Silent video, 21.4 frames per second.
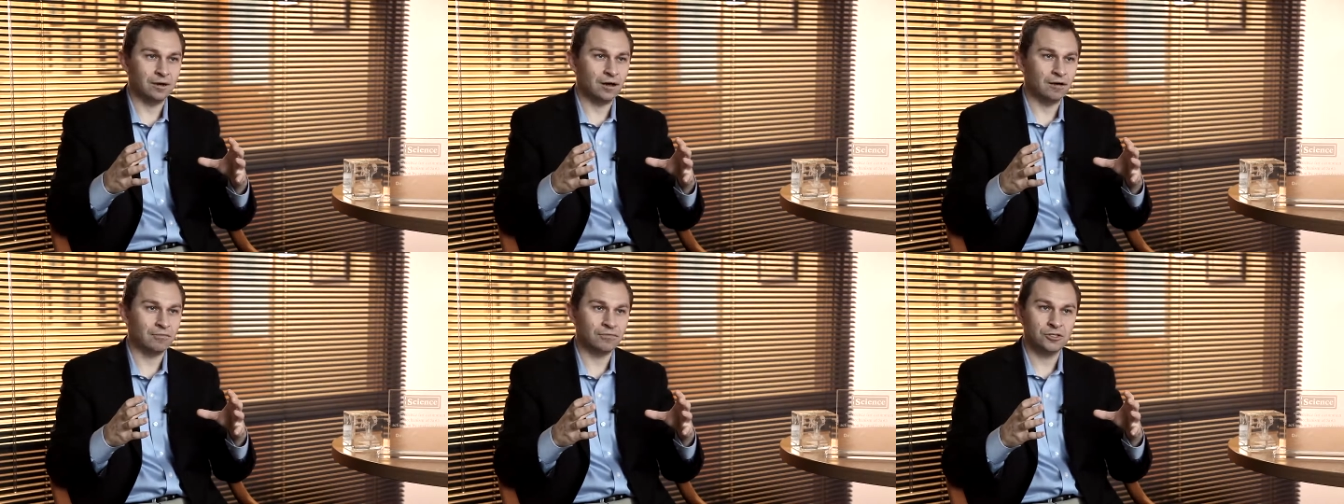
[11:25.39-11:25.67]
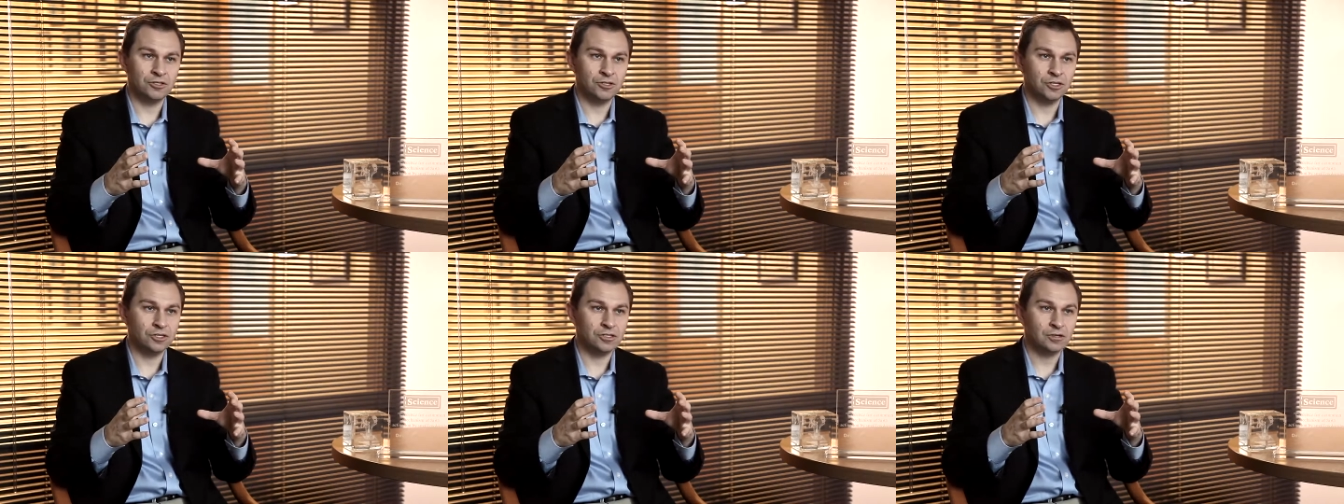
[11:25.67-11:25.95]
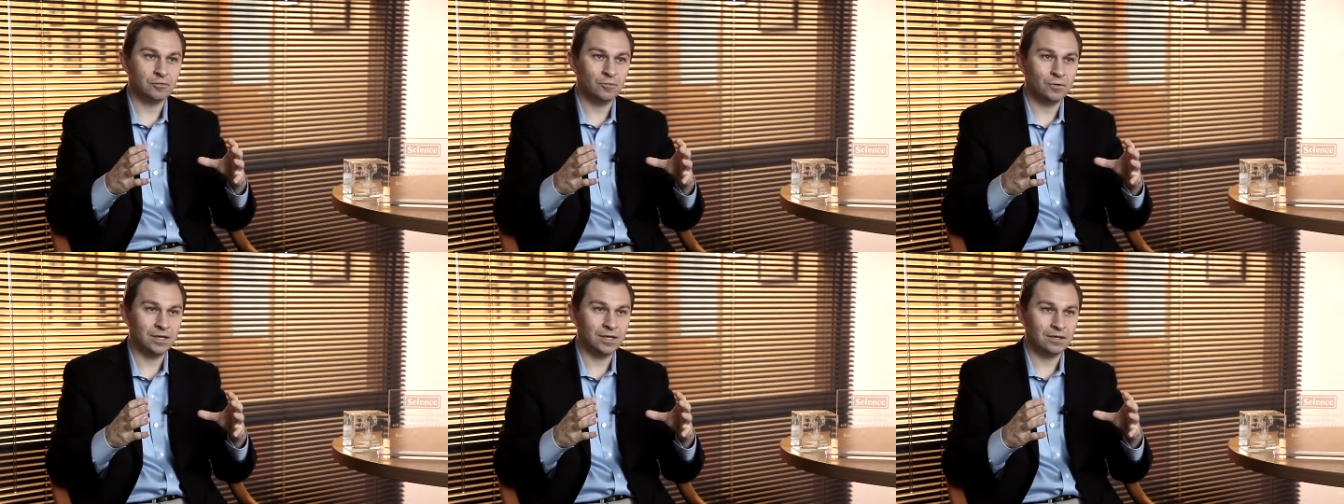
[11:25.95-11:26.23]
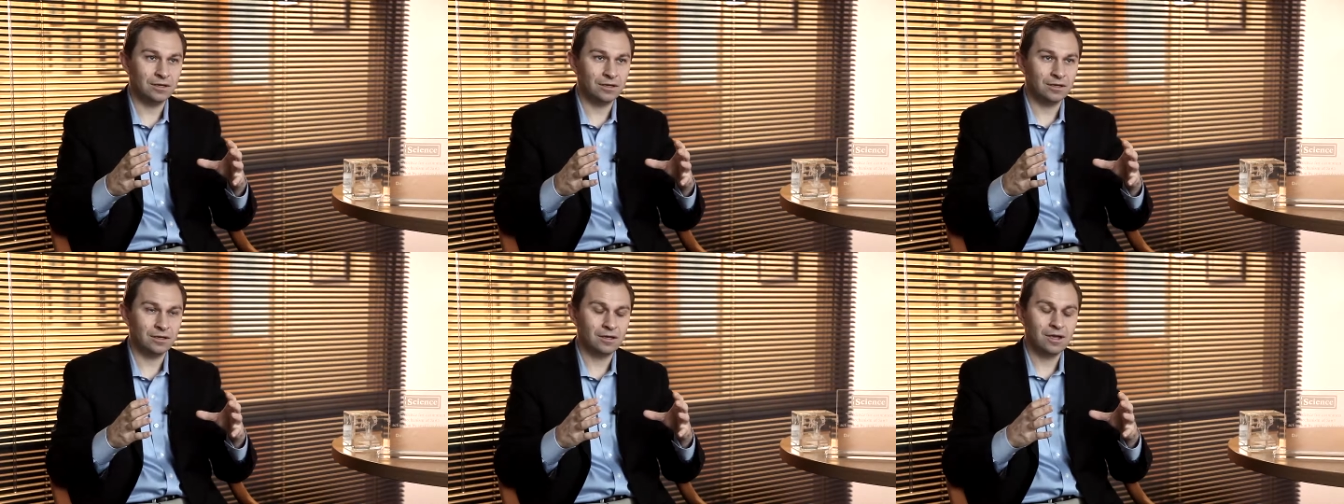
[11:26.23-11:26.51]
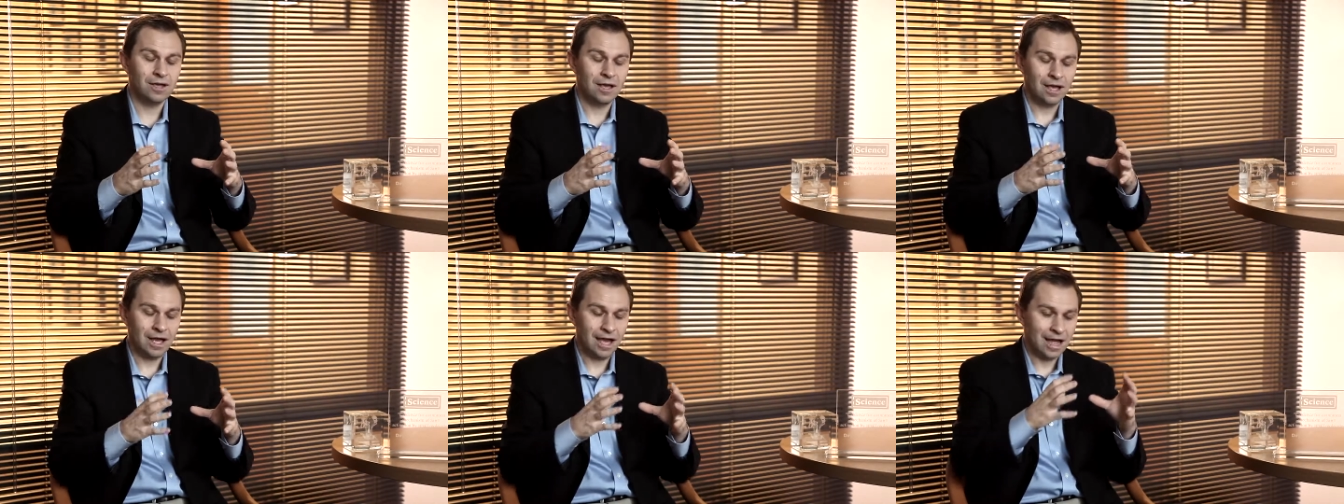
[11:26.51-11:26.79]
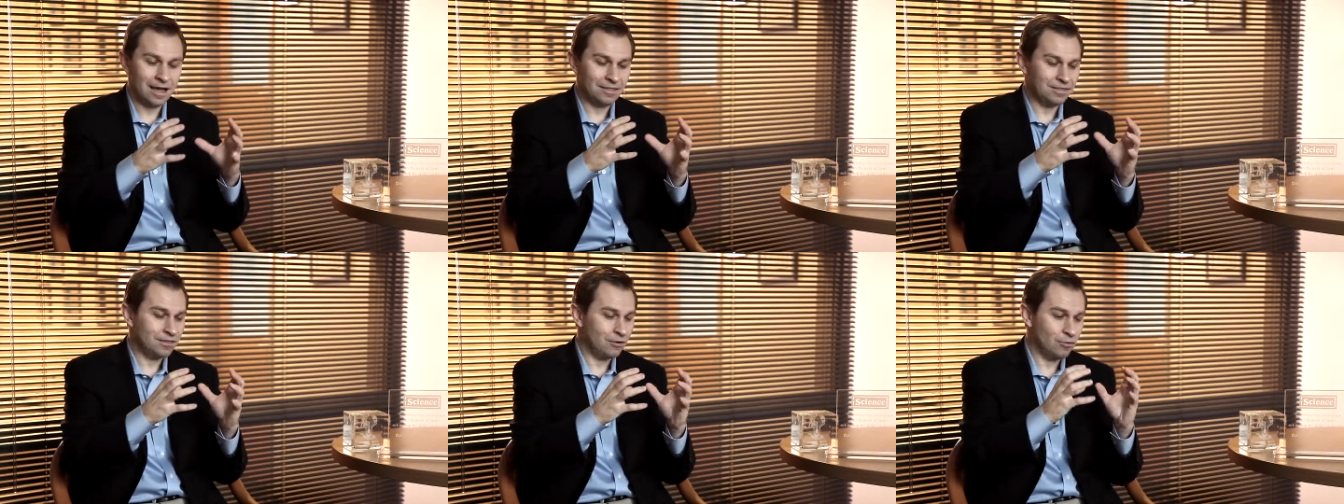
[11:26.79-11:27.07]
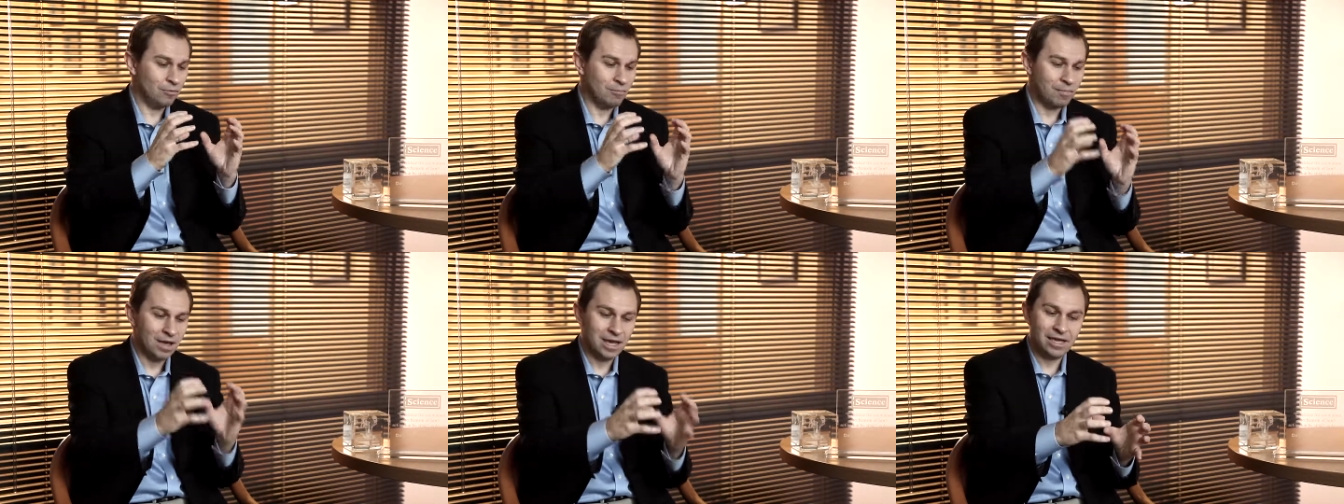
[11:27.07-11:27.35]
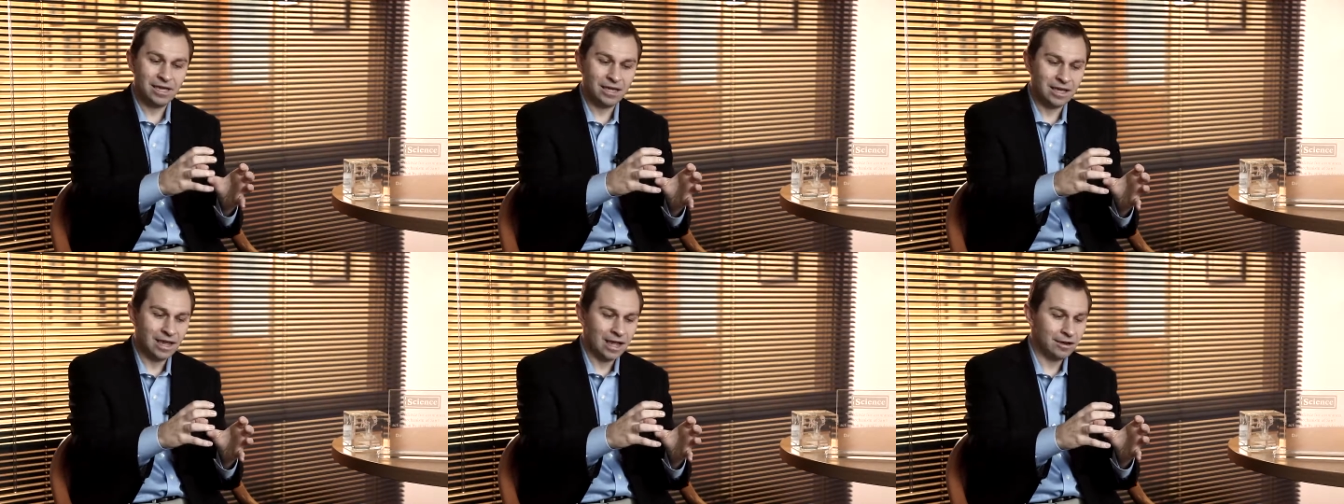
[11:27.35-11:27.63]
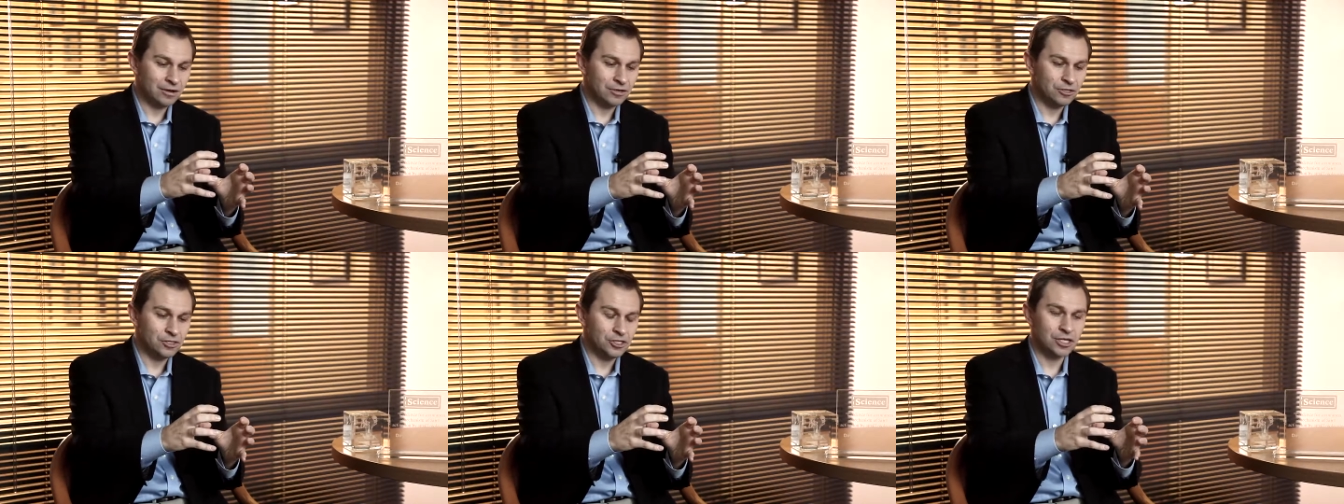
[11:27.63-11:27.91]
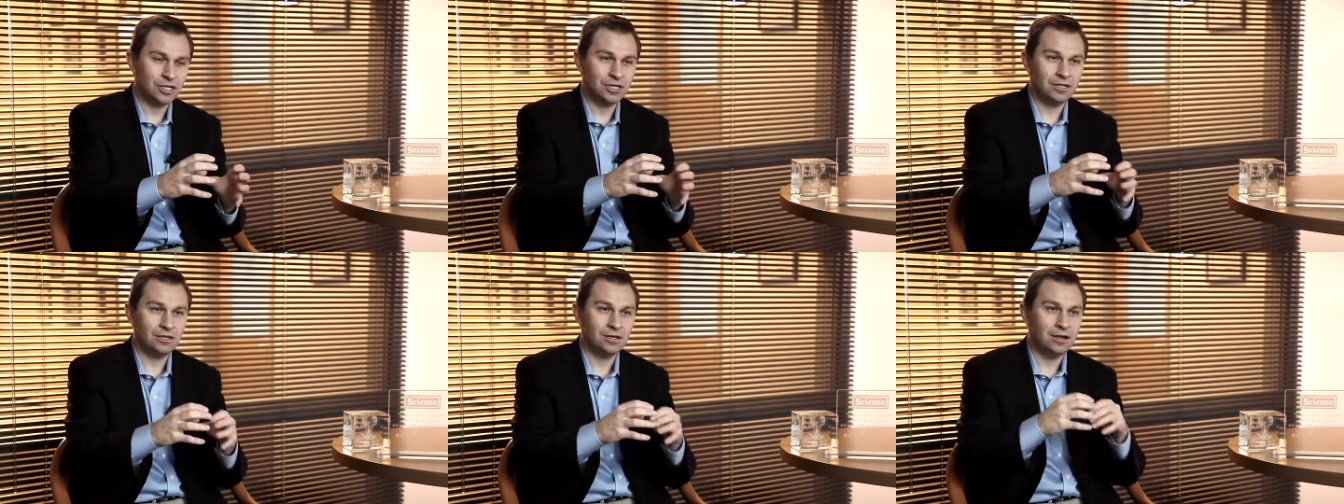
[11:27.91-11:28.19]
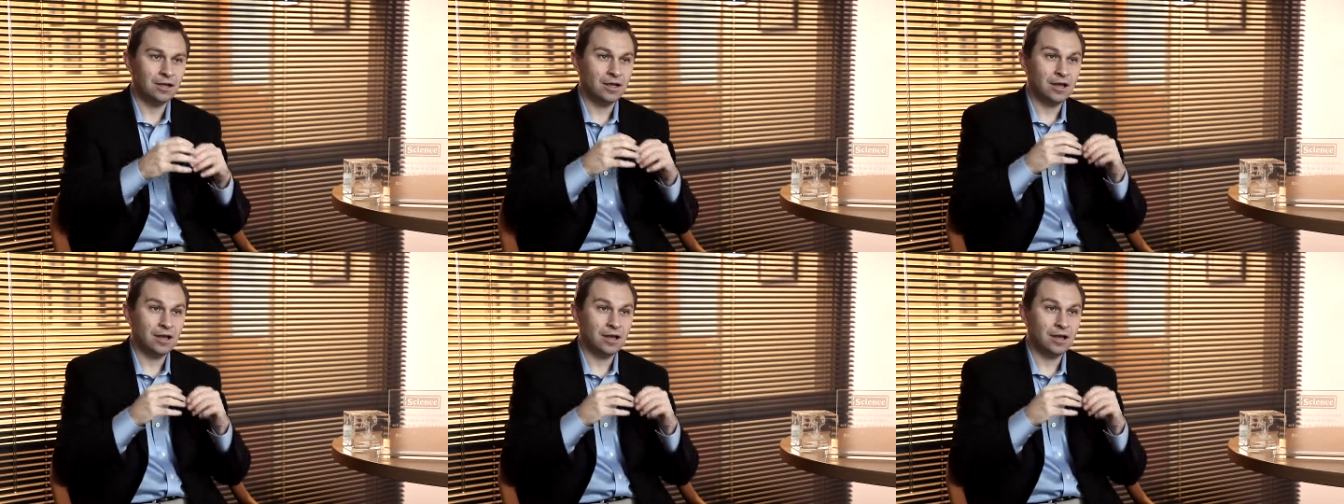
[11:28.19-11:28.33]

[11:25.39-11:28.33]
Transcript: after just a week, and they were making energy.